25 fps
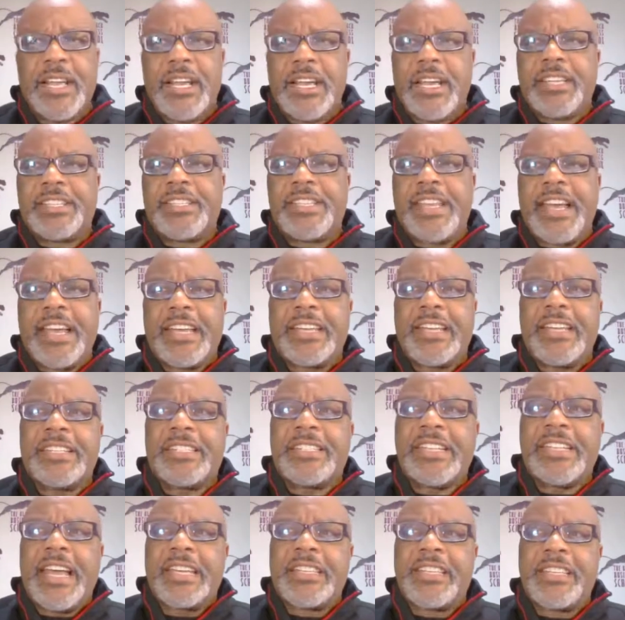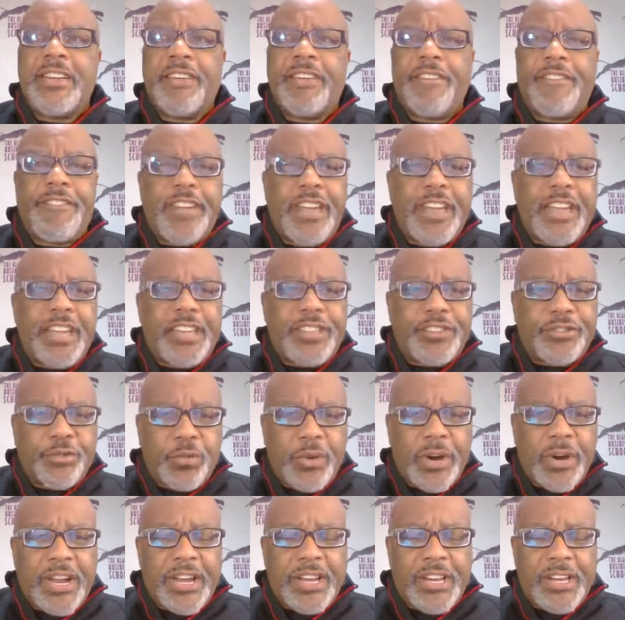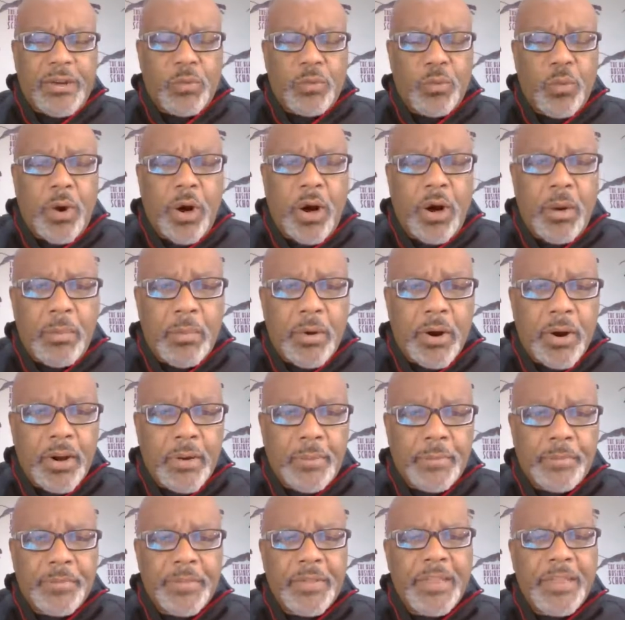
It's like the feds raiding Walmart